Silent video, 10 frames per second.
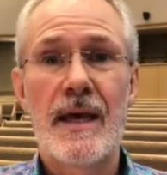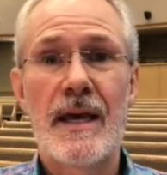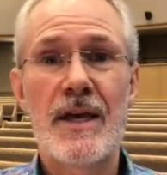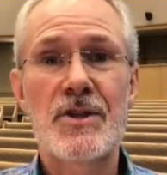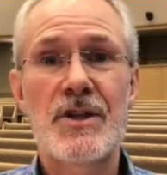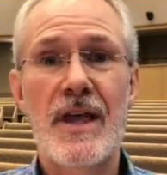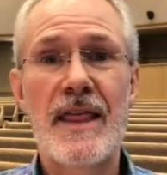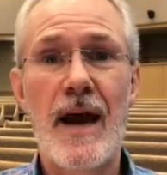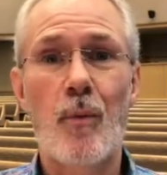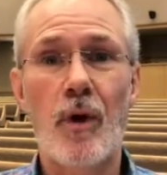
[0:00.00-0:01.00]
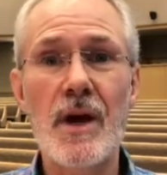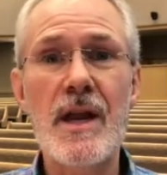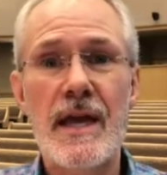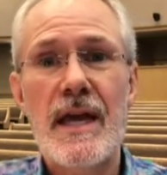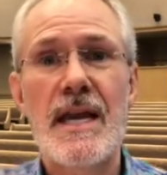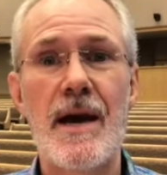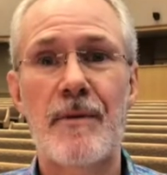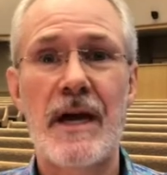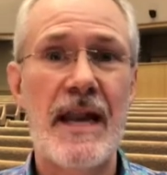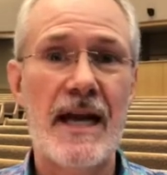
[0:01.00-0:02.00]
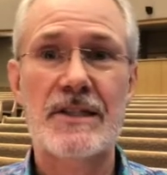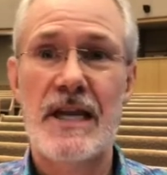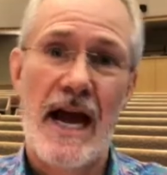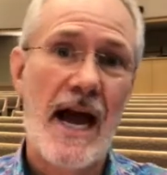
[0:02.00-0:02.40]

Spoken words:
is that we're going to end up connecting,